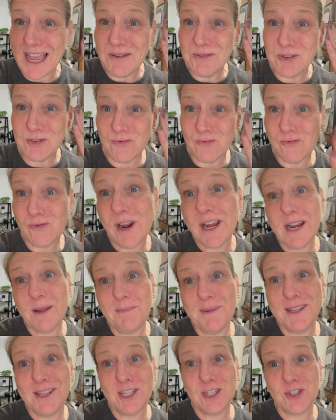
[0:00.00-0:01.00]
I was right
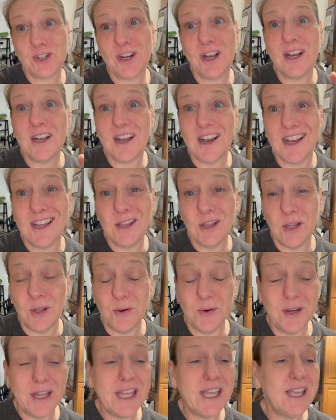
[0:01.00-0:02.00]
up at the truck
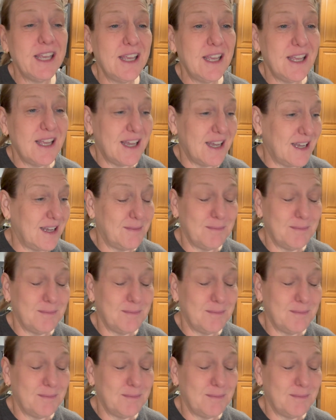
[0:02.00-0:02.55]
unloading.